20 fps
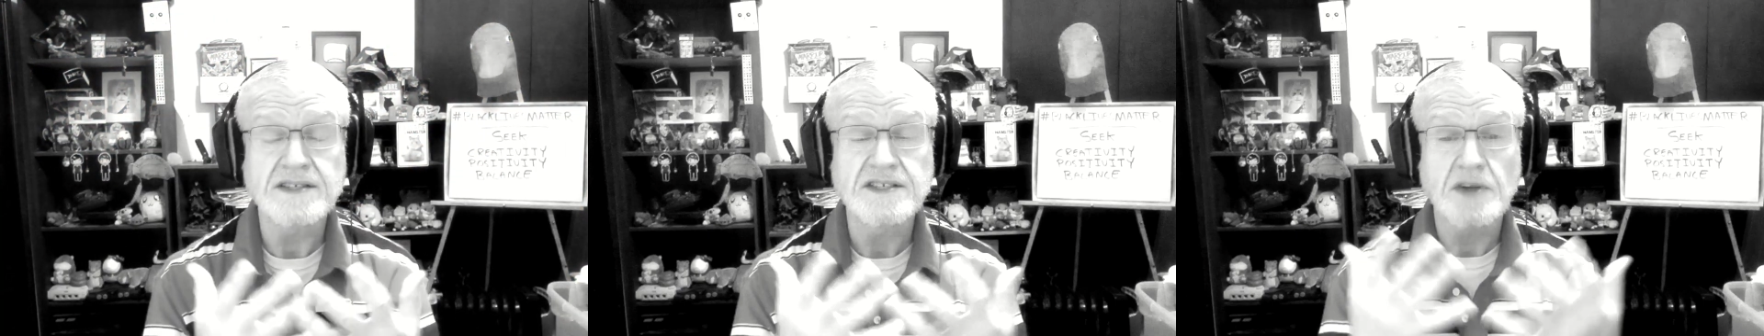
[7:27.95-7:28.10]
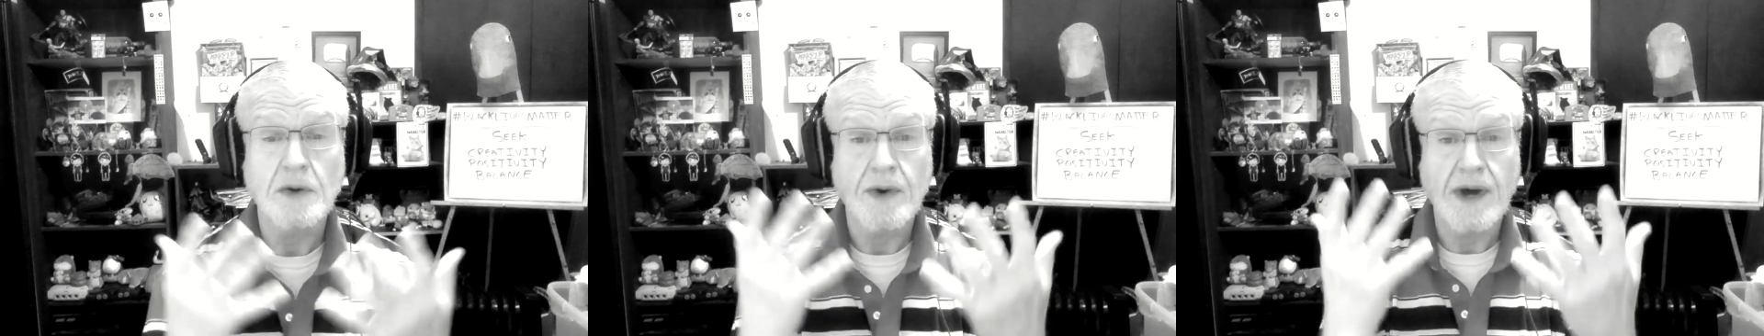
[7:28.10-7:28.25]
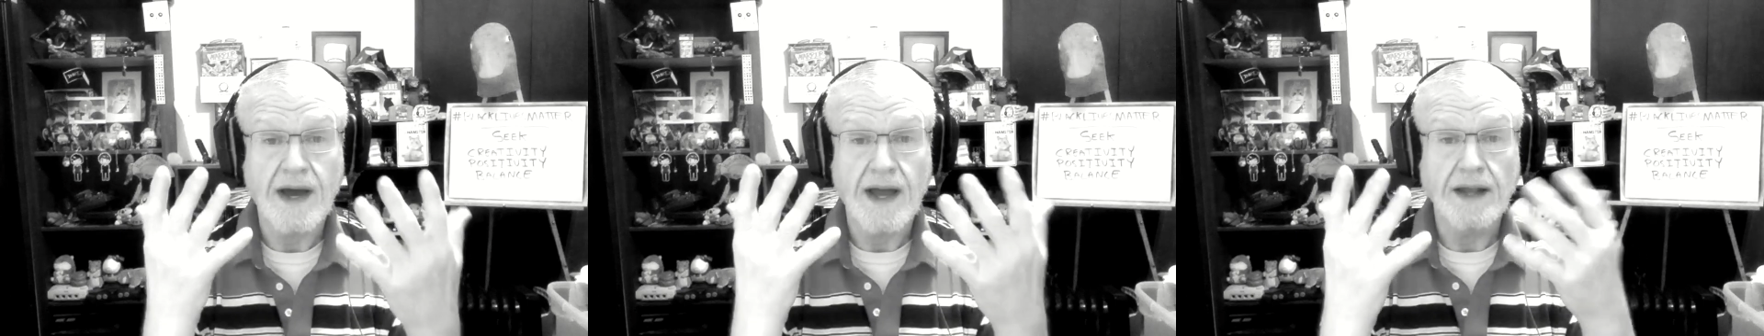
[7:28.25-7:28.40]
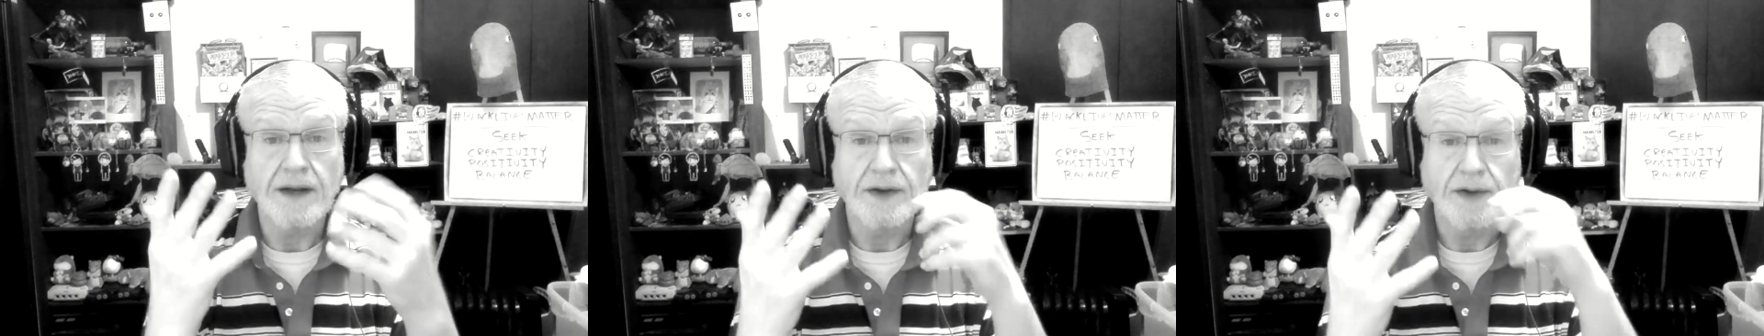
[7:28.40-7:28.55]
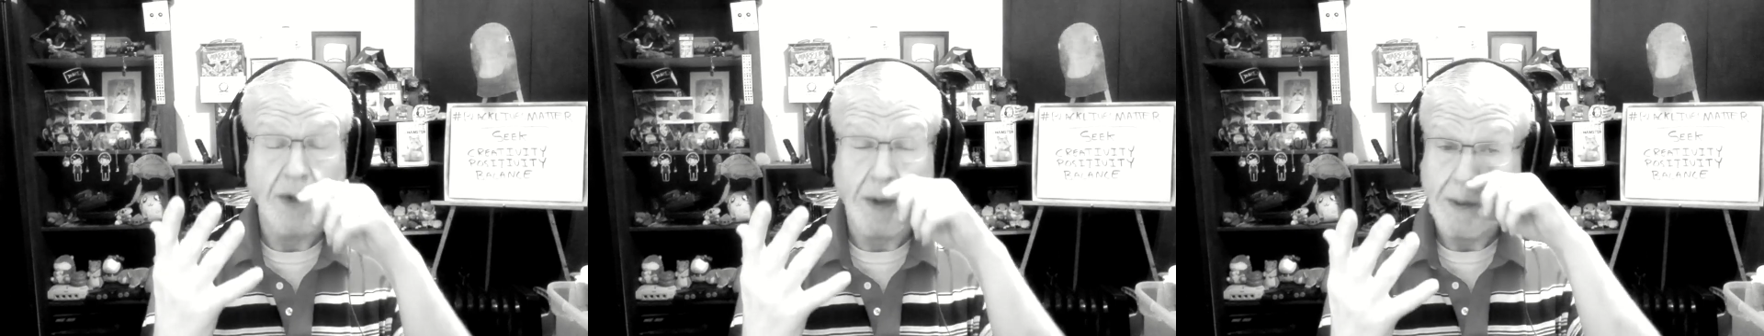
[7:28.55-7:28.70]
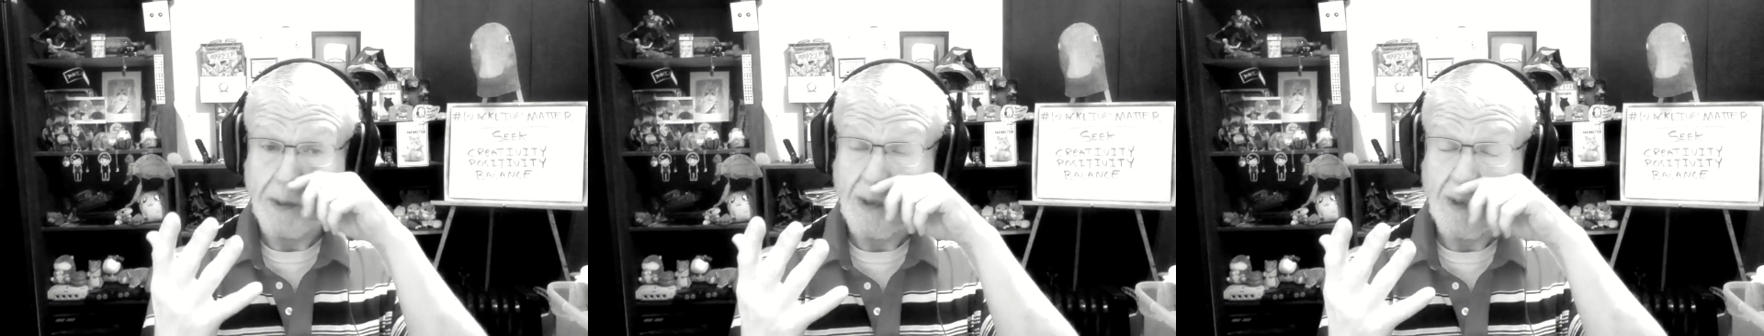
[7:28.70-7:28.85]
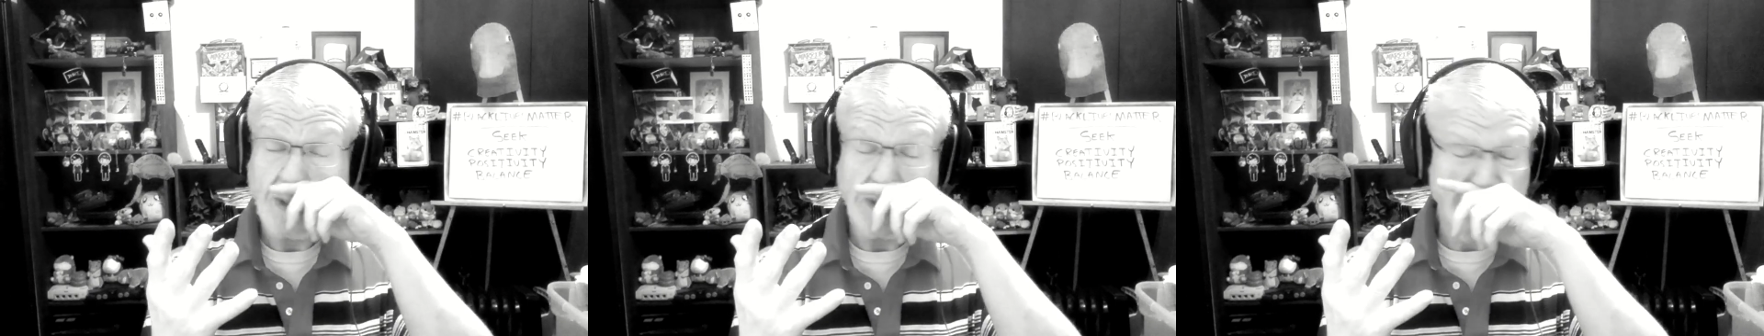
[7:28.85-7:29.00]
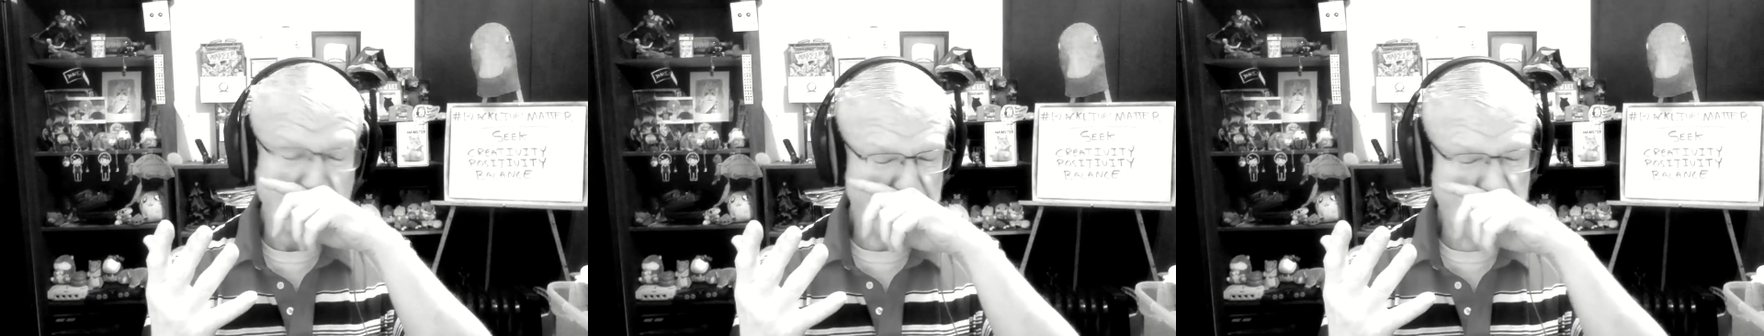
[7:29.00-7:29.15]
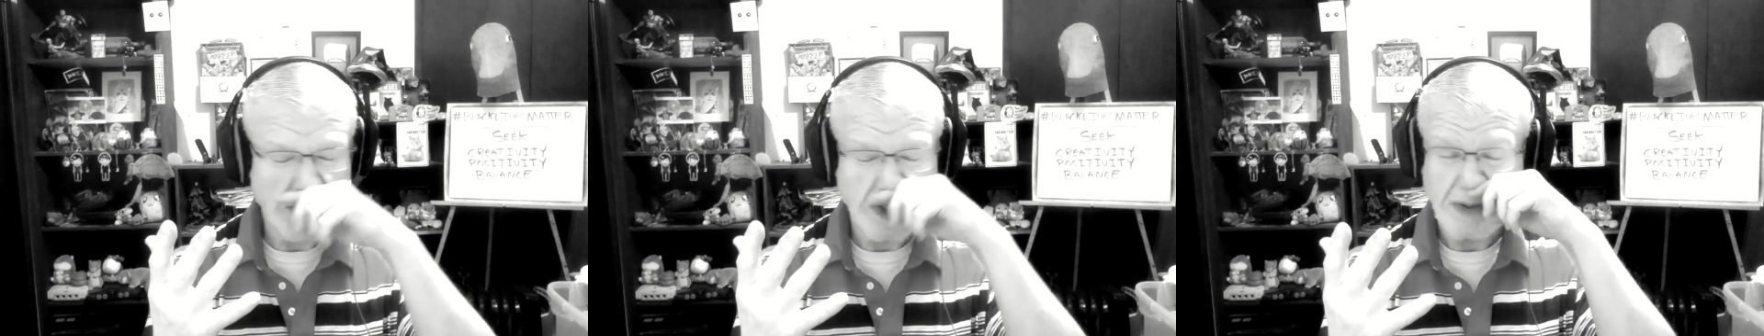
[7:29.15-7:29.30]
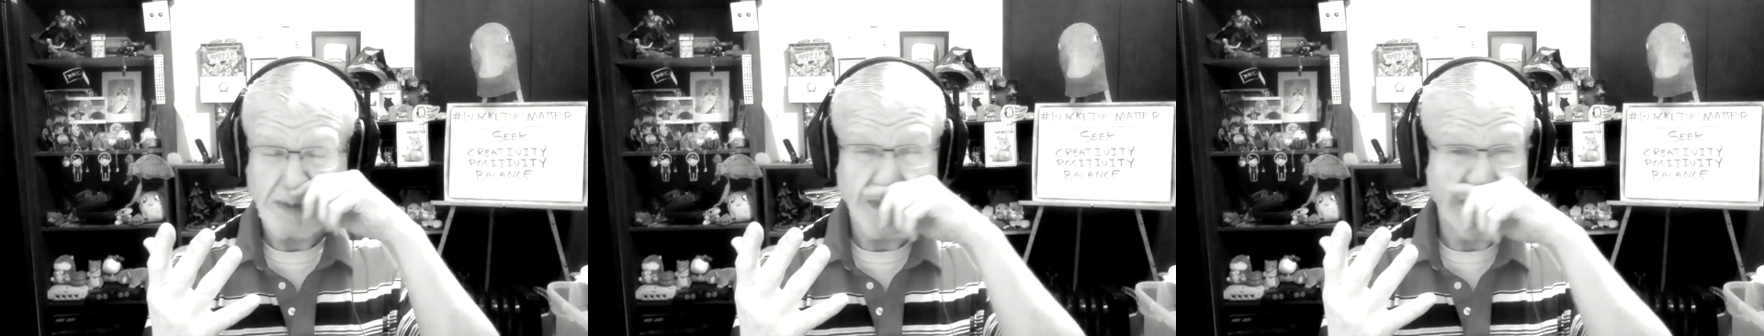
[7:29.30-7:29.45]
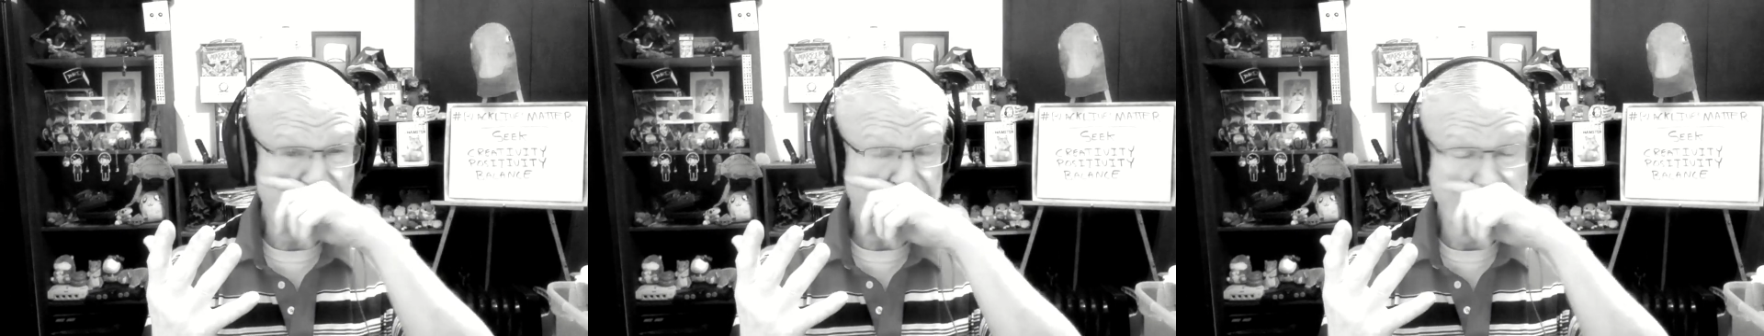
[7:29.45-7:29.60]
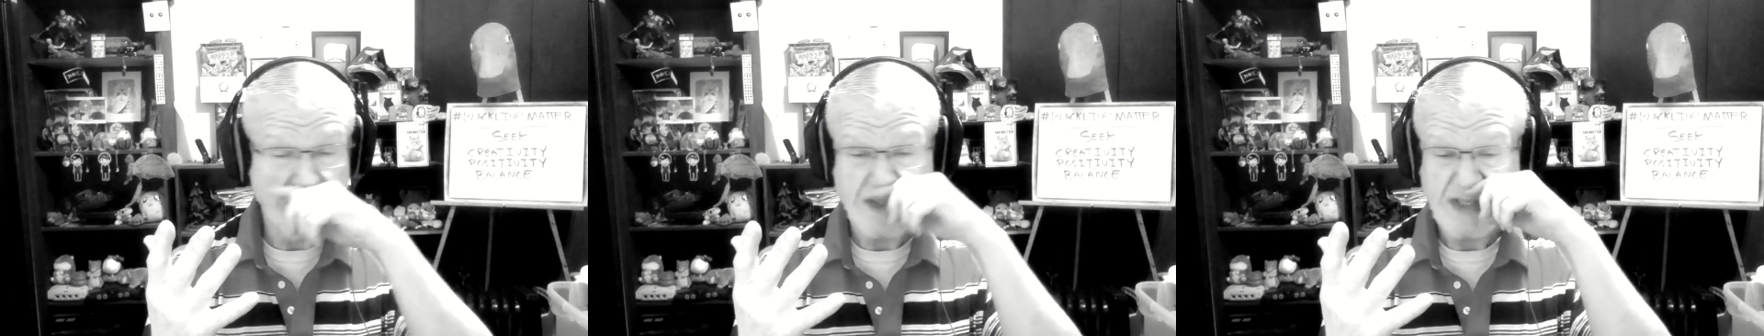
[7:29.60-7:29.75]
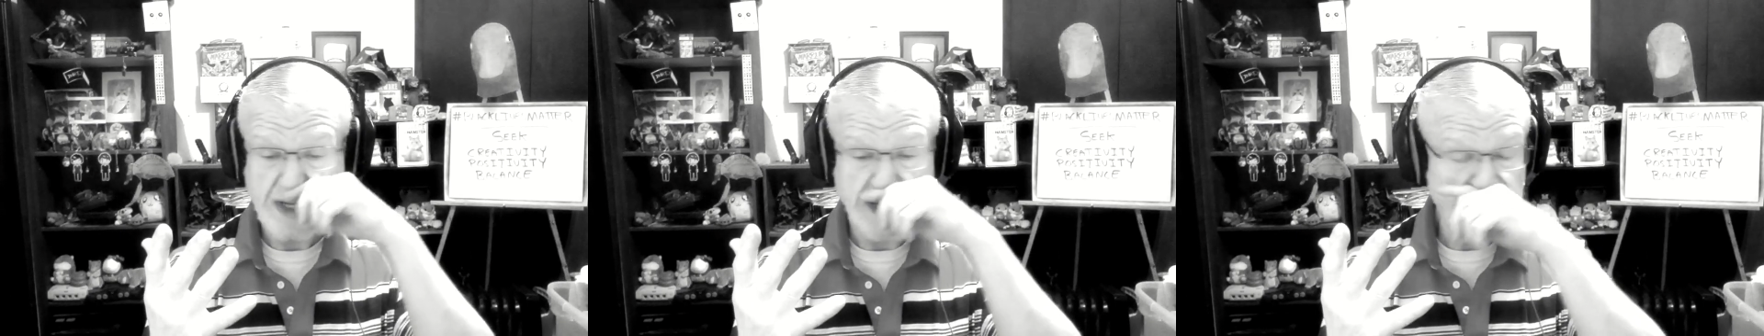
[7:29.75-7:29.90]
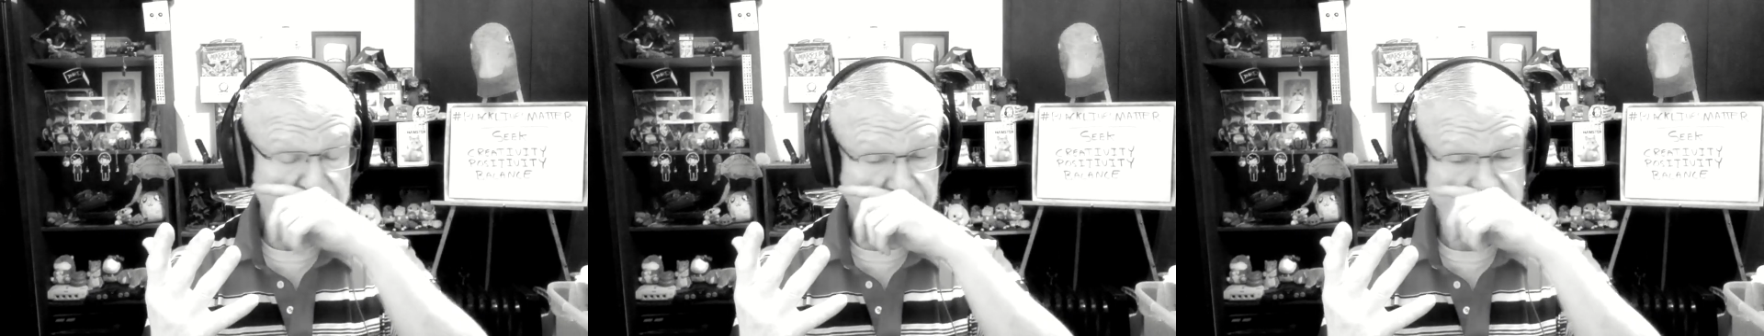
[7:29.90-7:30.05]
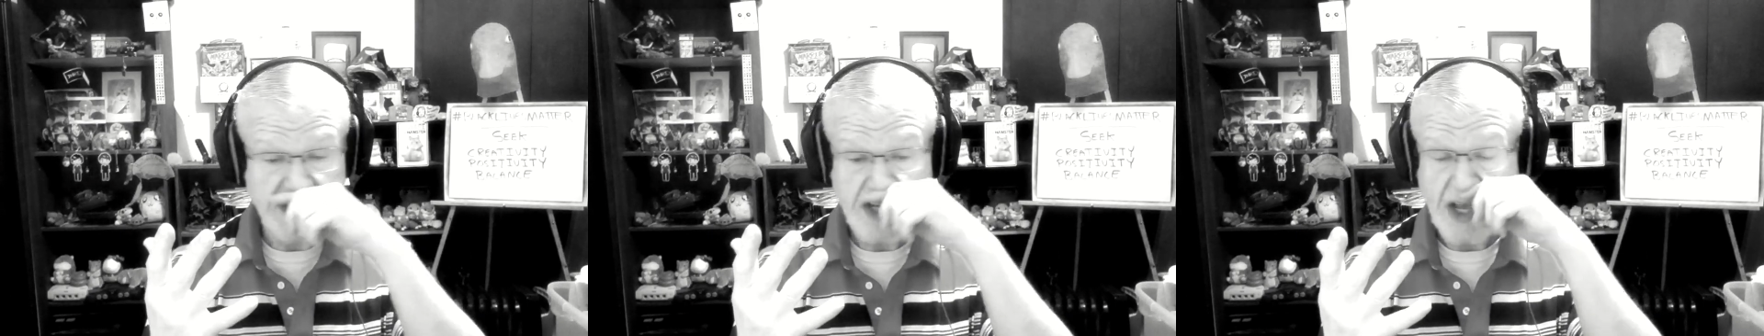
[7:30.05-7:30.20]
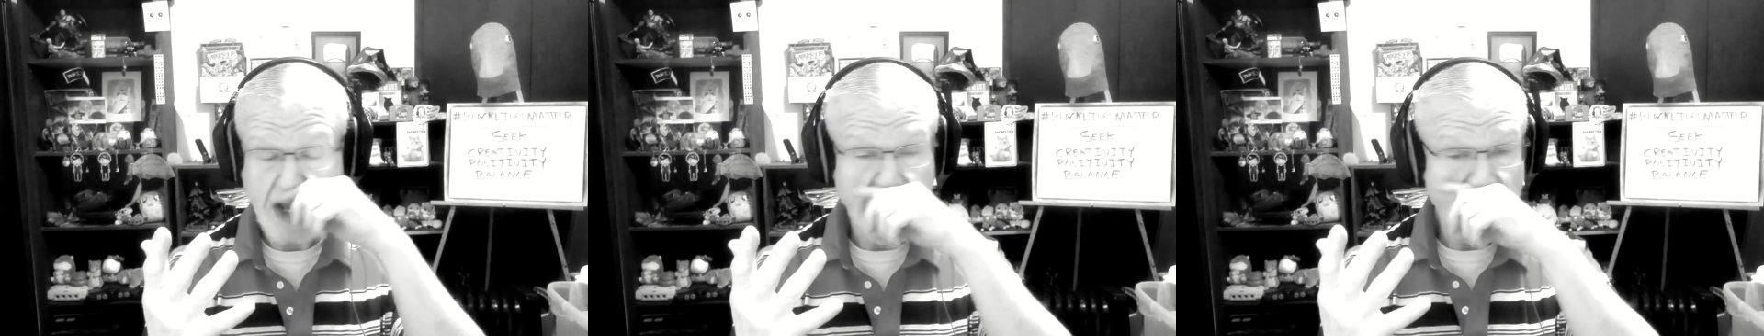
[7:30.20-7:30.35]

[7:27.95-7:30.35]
so I don't know. Oh, my nose itches.